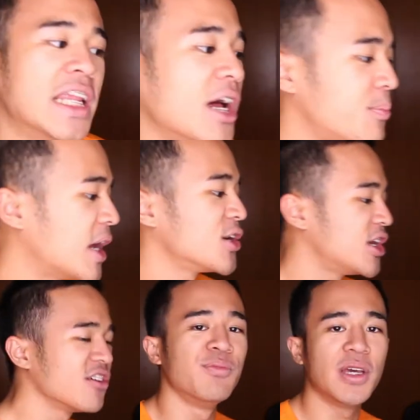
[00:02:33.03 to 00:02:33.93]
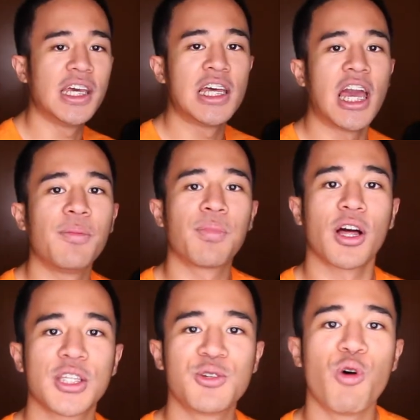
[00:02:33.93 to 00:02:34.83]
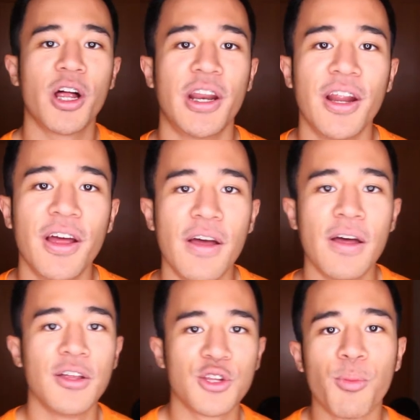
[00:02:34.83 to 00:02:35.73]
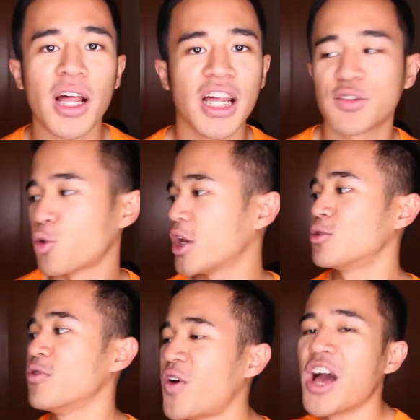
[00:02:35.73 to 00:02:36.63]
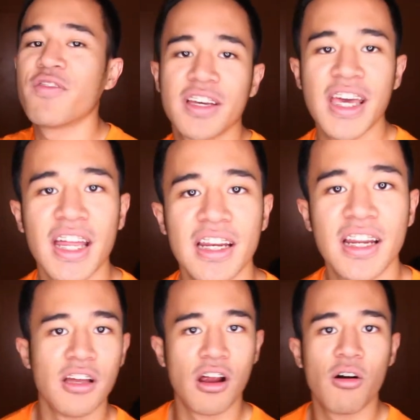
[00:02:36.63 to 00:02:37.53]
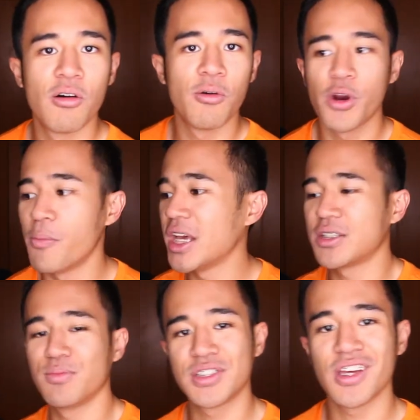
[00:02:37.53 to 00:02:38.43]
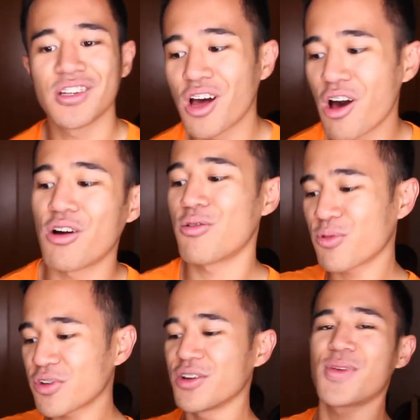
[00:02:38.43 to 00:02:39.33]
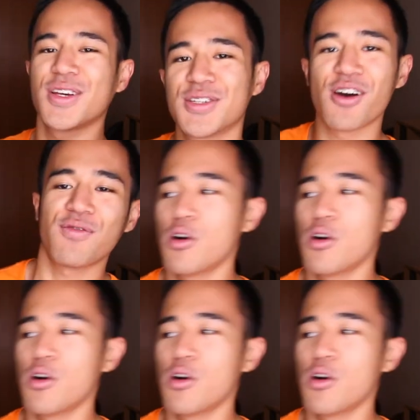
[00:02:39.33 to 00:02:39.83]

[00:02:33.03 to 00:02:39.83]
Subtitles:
That better give me a plus one to my life so I can revive again. You know? When I make some mistake, oh, I'll kill myself.